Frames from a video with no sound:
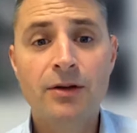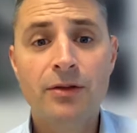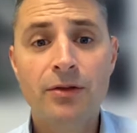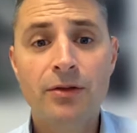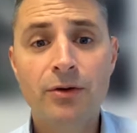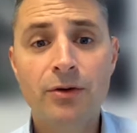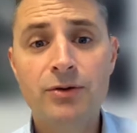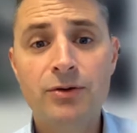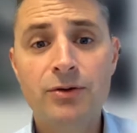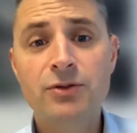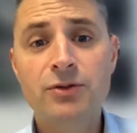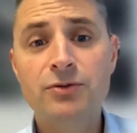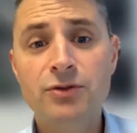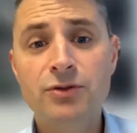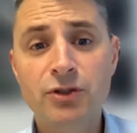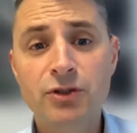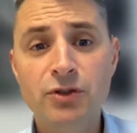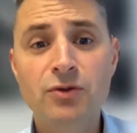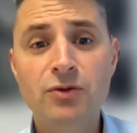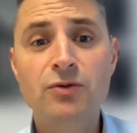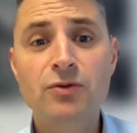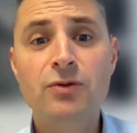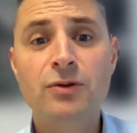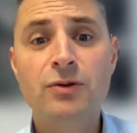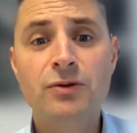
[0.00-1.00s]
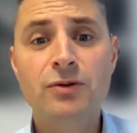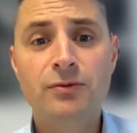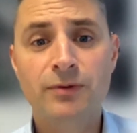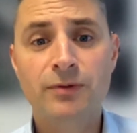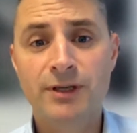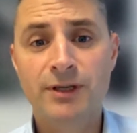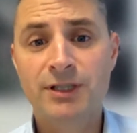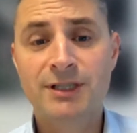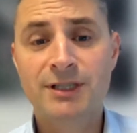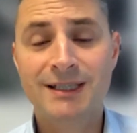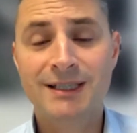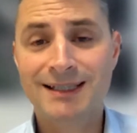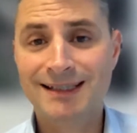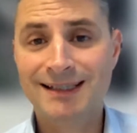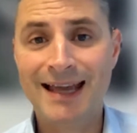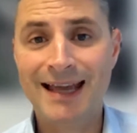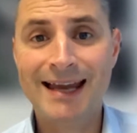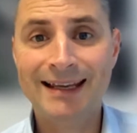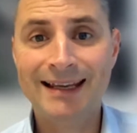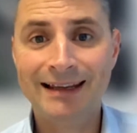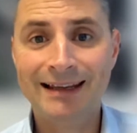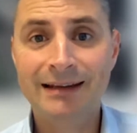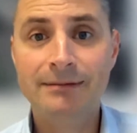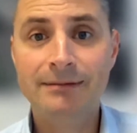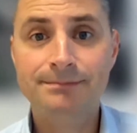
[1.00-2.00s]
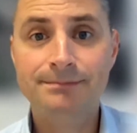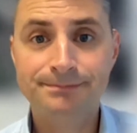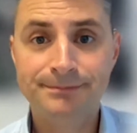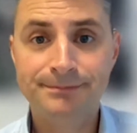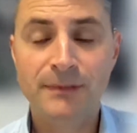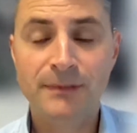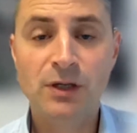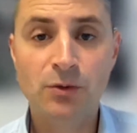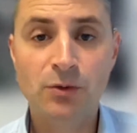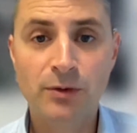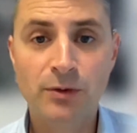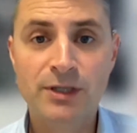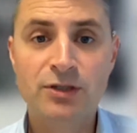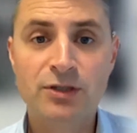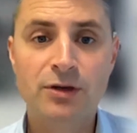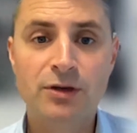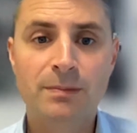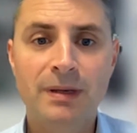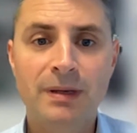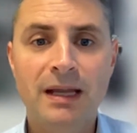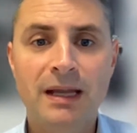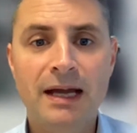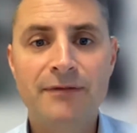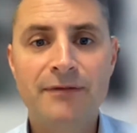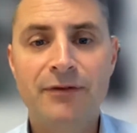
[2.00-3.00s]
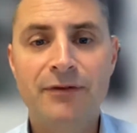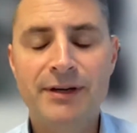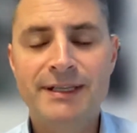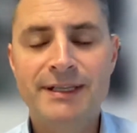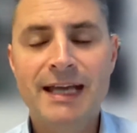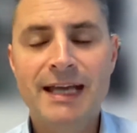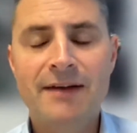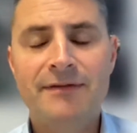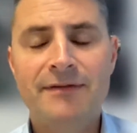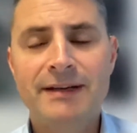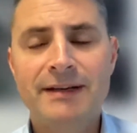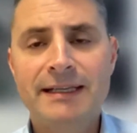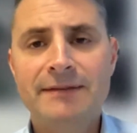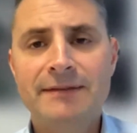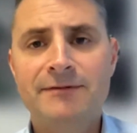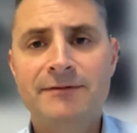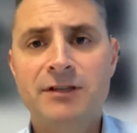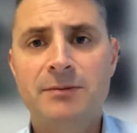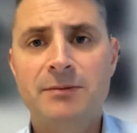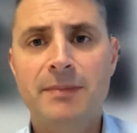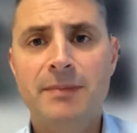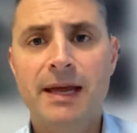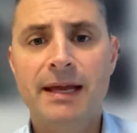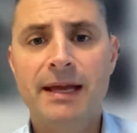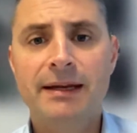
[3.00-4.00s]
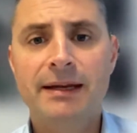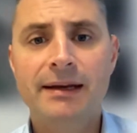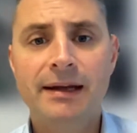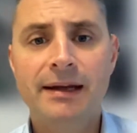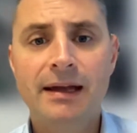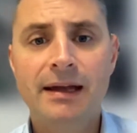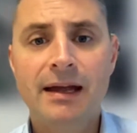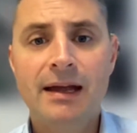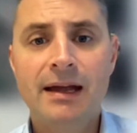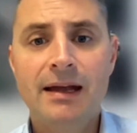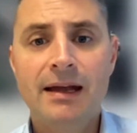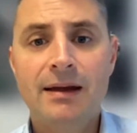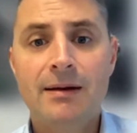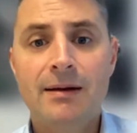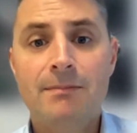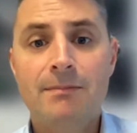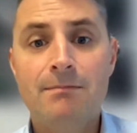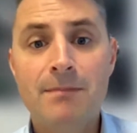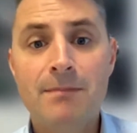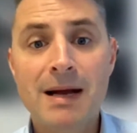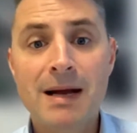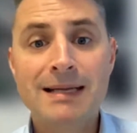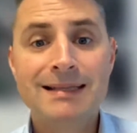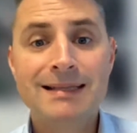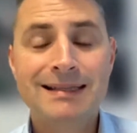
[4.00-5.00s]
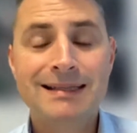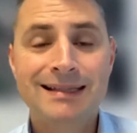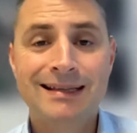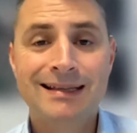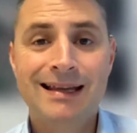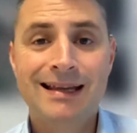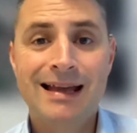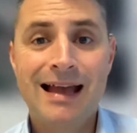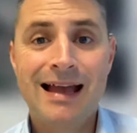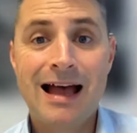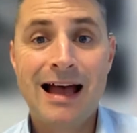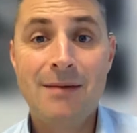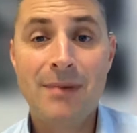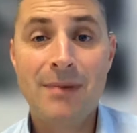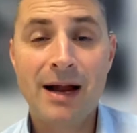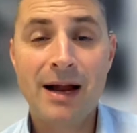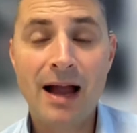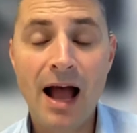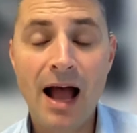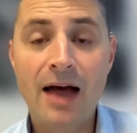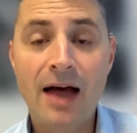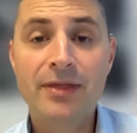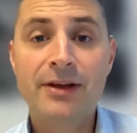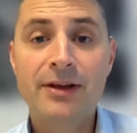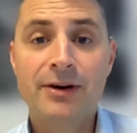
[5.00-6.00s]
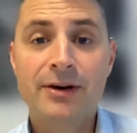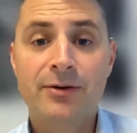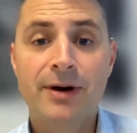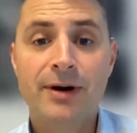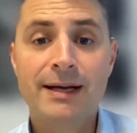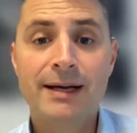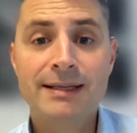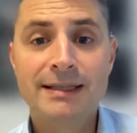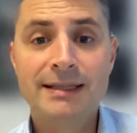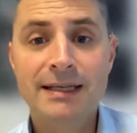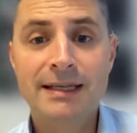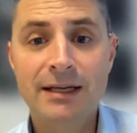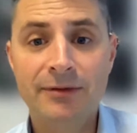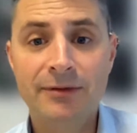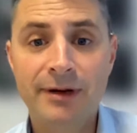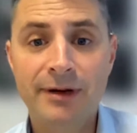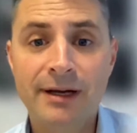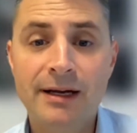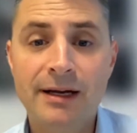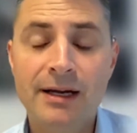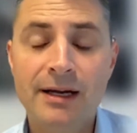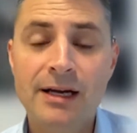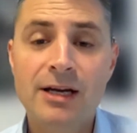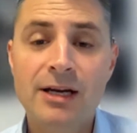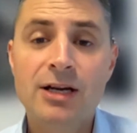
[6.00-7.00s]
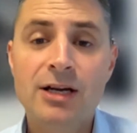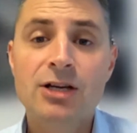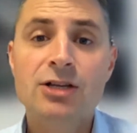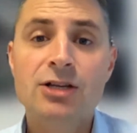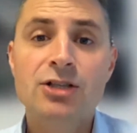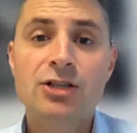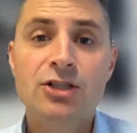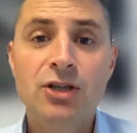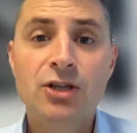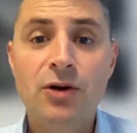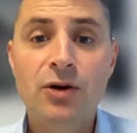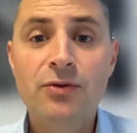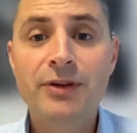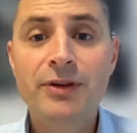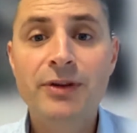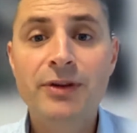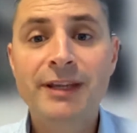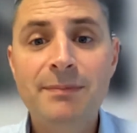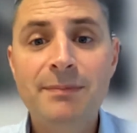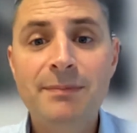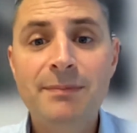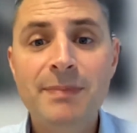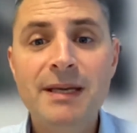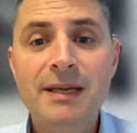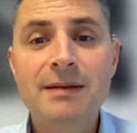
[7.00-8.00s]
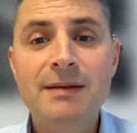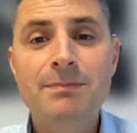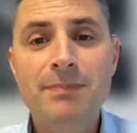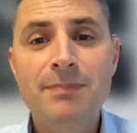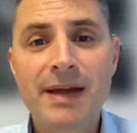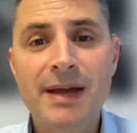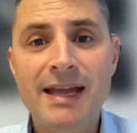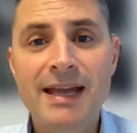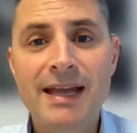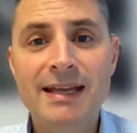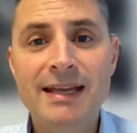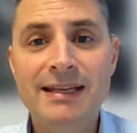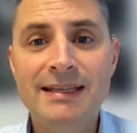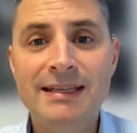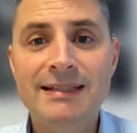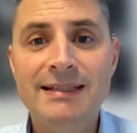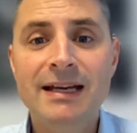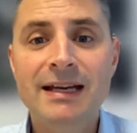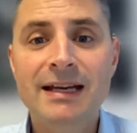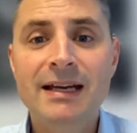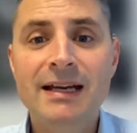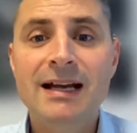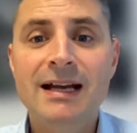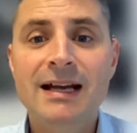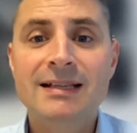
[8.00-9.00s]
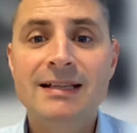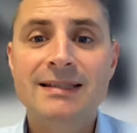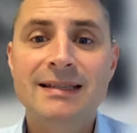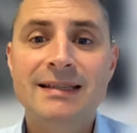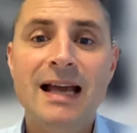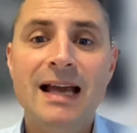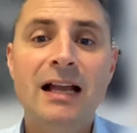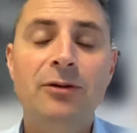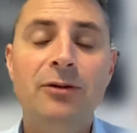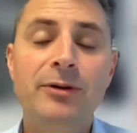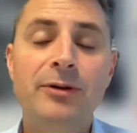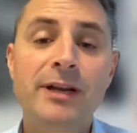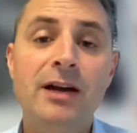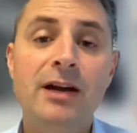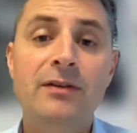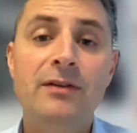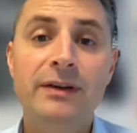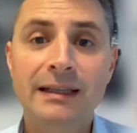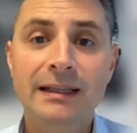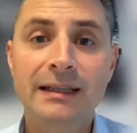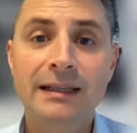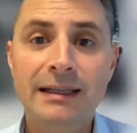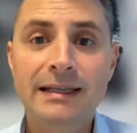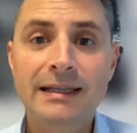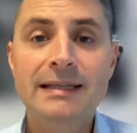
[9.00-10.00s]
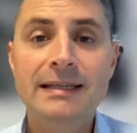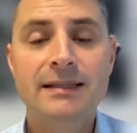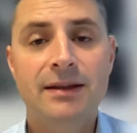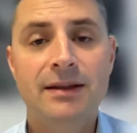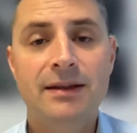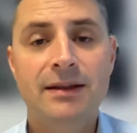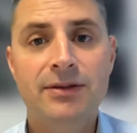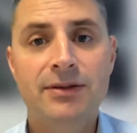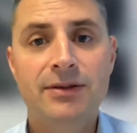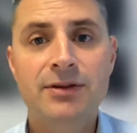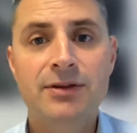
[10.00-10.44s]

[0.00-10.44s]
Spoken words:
Those who do wish to settle, who wish to apply for indefinite leave to remain, must, among other criteria, show that they're being paid a salary of at least